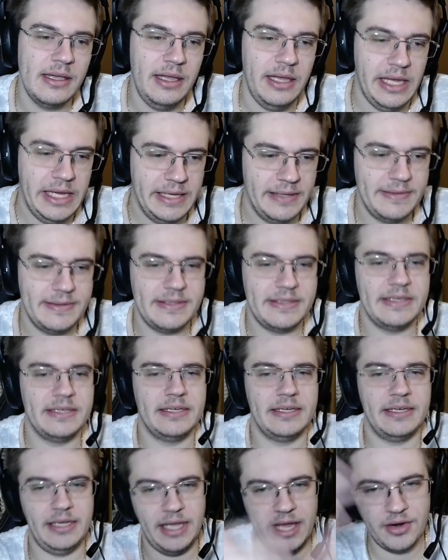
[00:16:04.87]
and
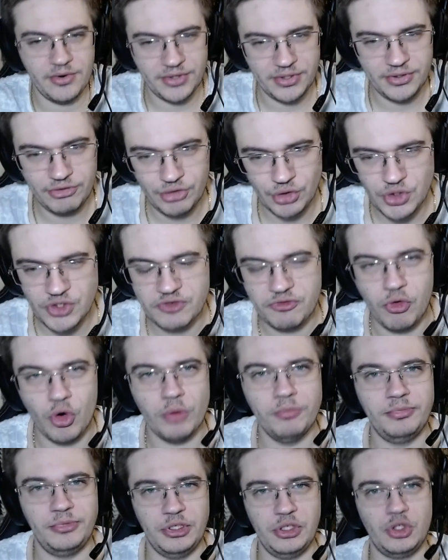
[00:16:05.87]
Aaron transformed